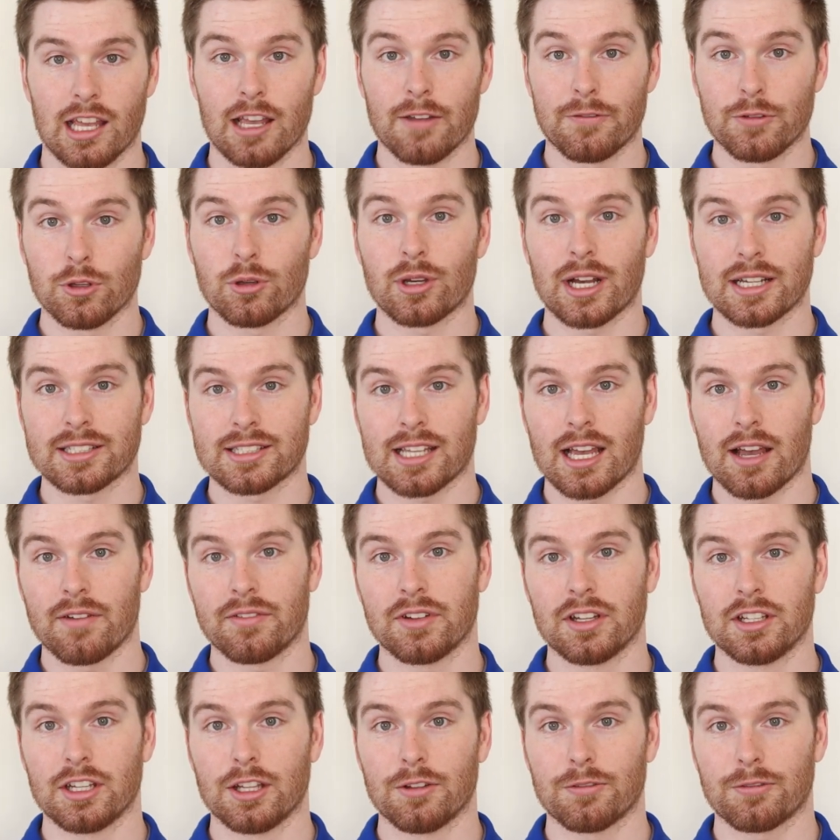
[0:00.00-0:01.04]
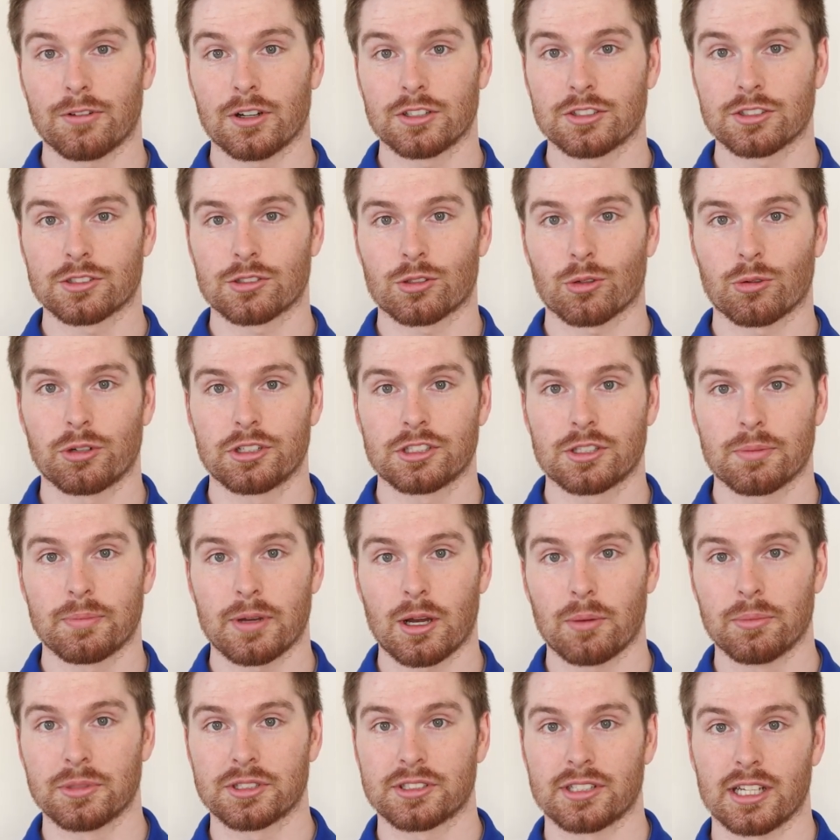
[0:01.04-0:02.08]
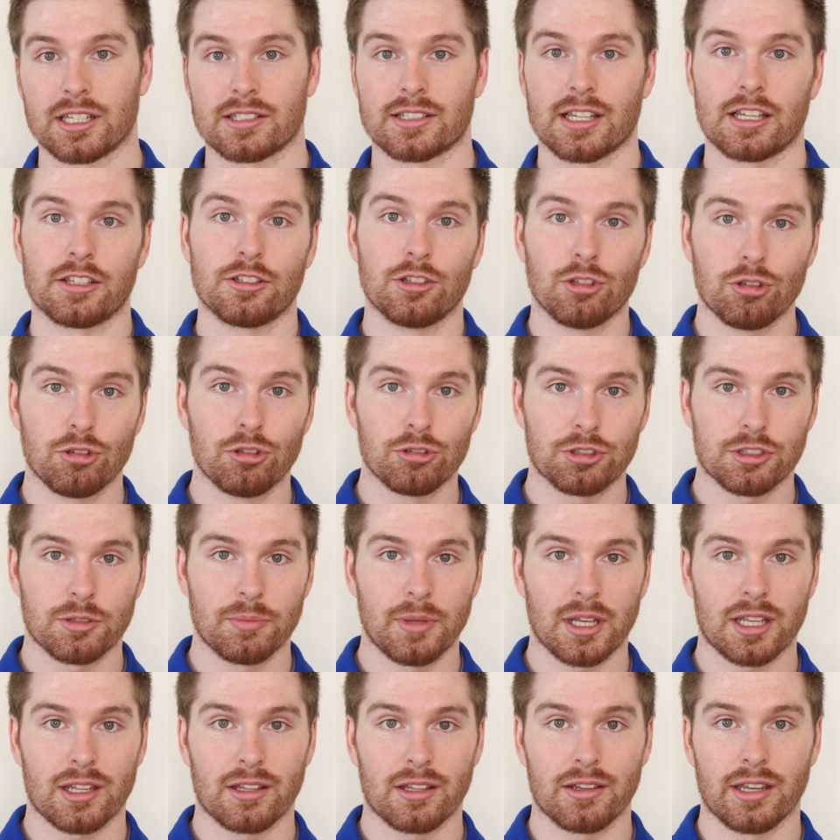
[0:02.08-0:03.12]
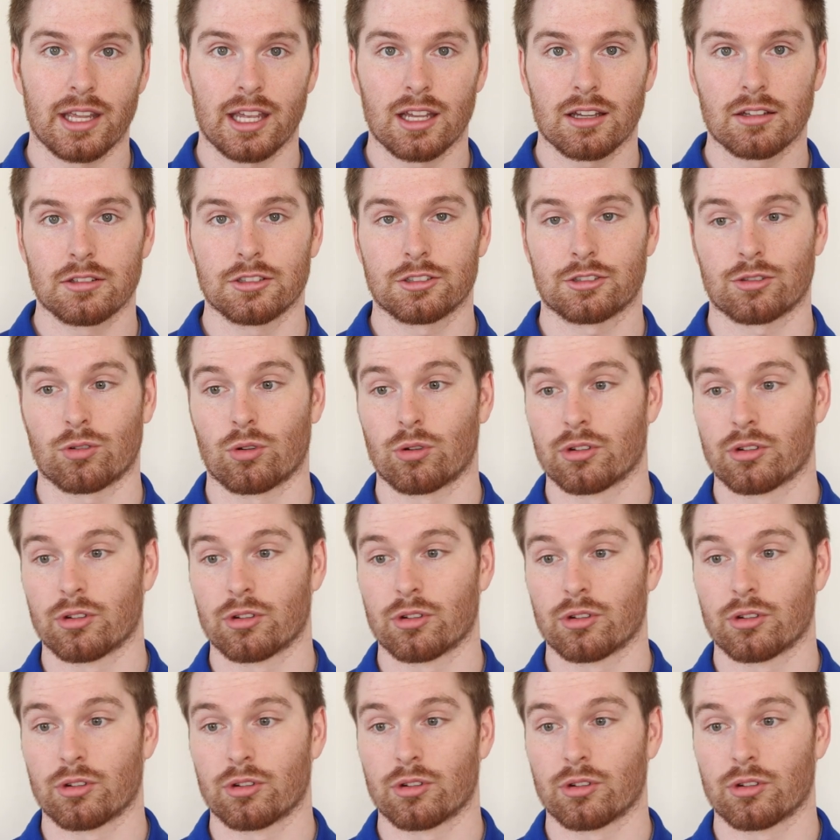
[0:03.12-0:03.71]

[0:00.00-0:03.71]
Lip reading: If you guys have any fun stories about mistakes that you used to make in English